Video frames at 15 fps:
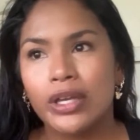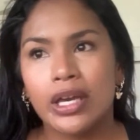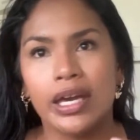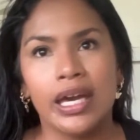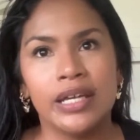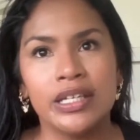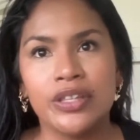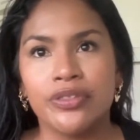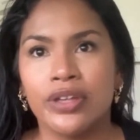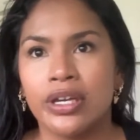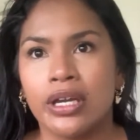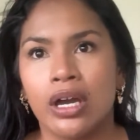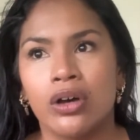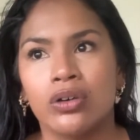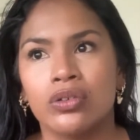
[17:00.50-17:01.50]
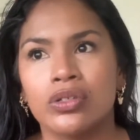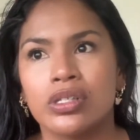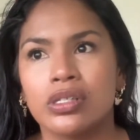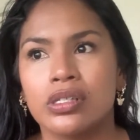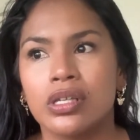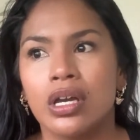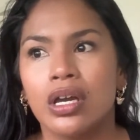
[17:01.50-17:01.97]
anything
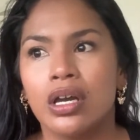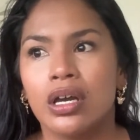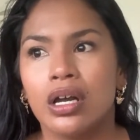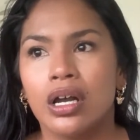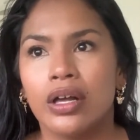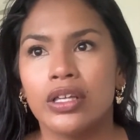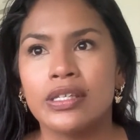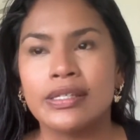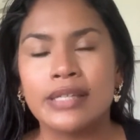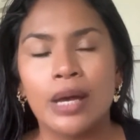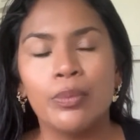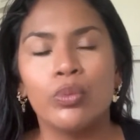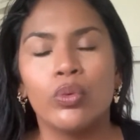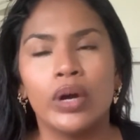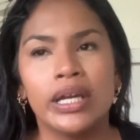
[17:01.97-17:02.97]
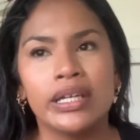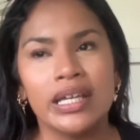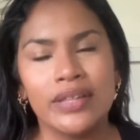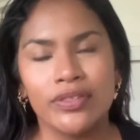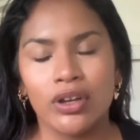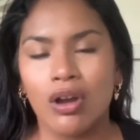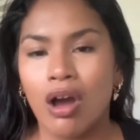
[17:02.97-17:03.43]
else, someone
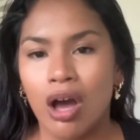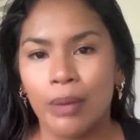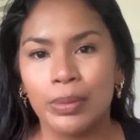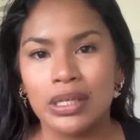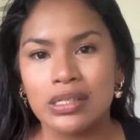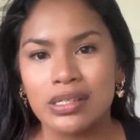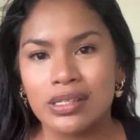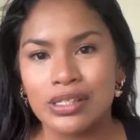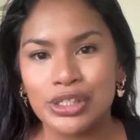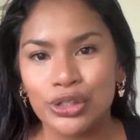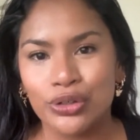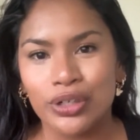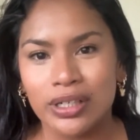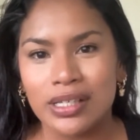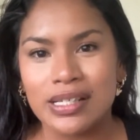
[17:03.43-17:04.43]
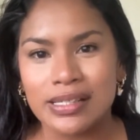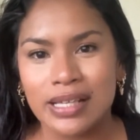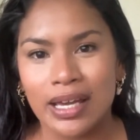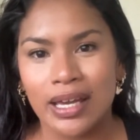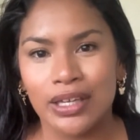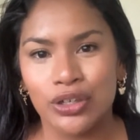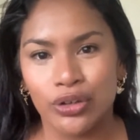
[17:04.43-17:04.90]
in the comments is still gonna
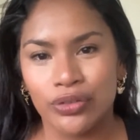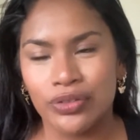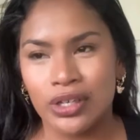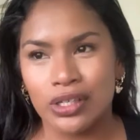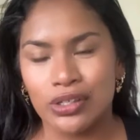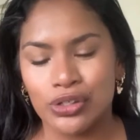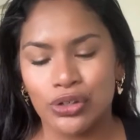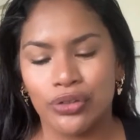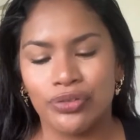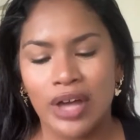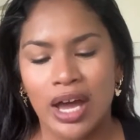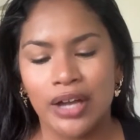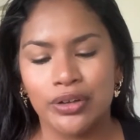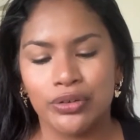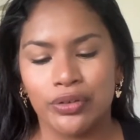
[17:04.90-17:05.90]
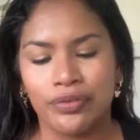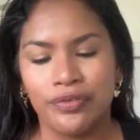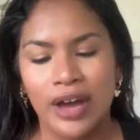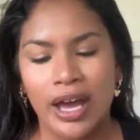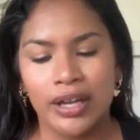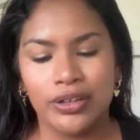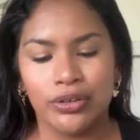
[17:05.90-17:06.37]
say, you're this, you're that, you're
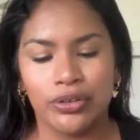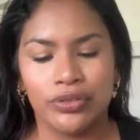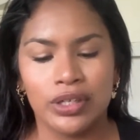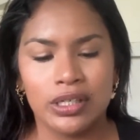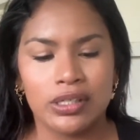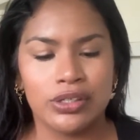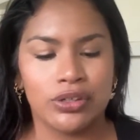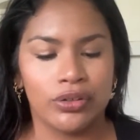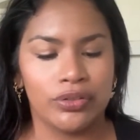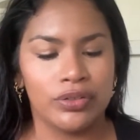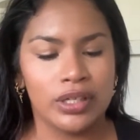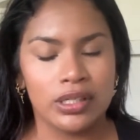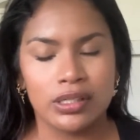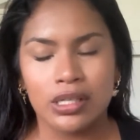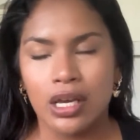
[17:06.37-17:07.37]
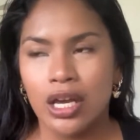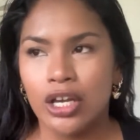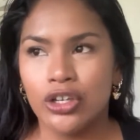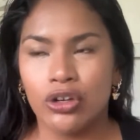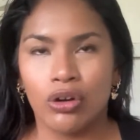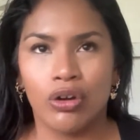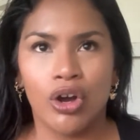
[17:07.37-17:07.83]
fat, you're this,
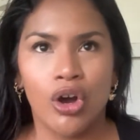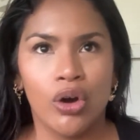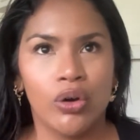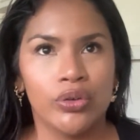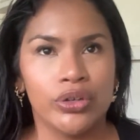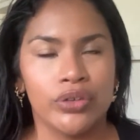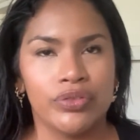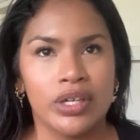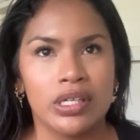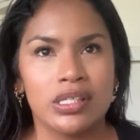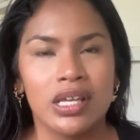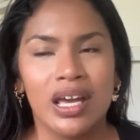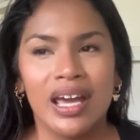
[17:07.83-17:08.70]
you're a hoe, you're this.